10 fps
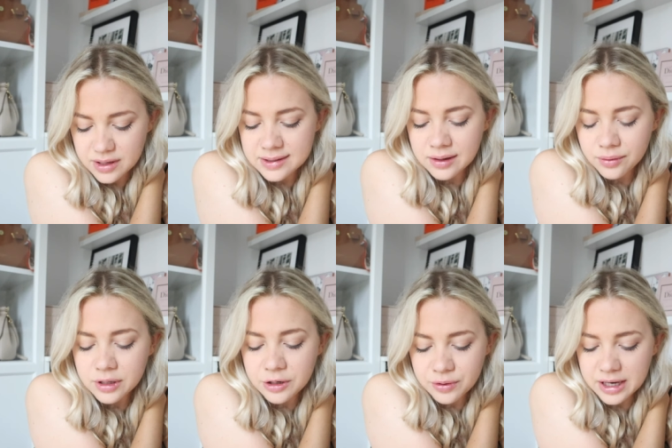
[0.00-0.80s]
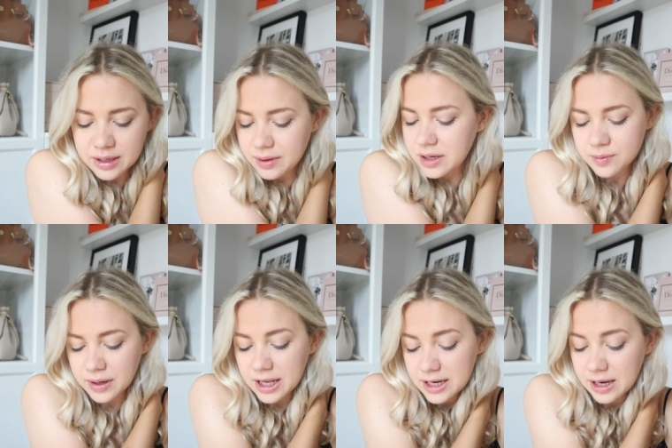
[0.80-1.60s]
not really rainy, because
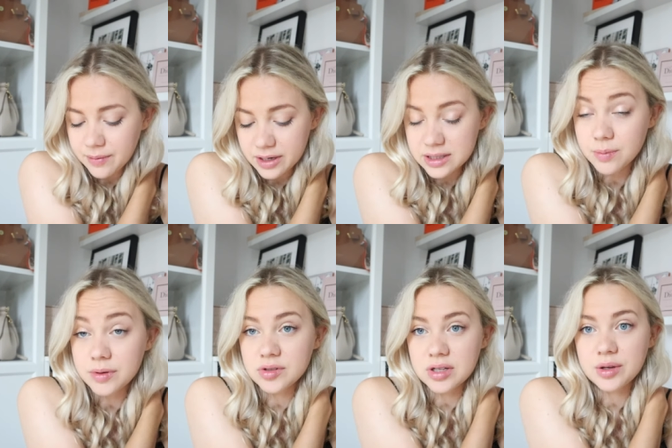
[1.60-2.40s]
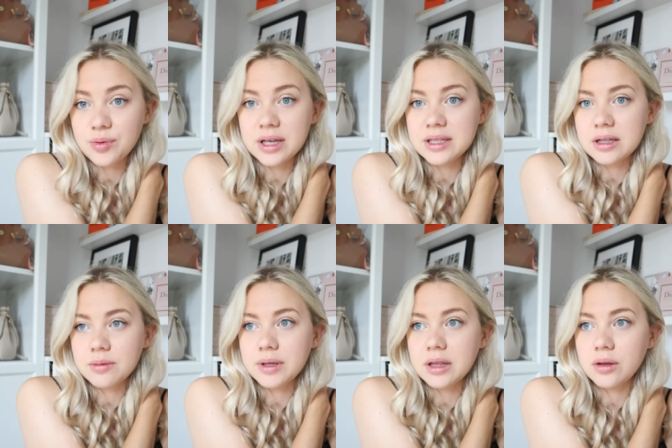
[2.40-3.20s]
by the time that it supposedly rains, I'll
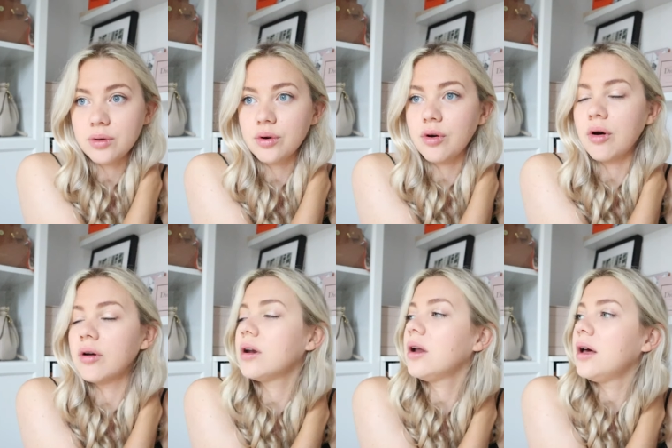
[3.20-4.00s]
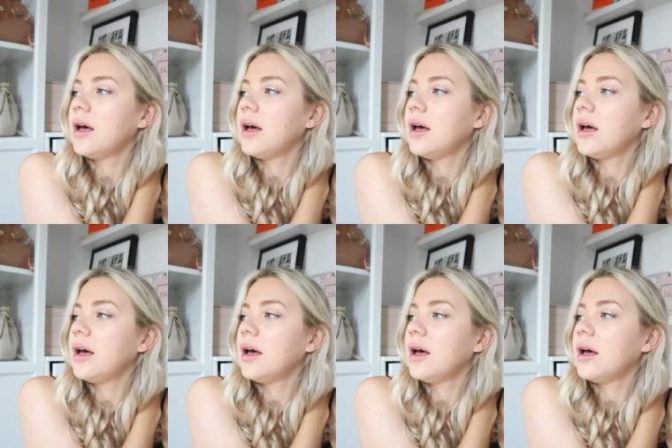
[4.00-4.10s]
be long gone.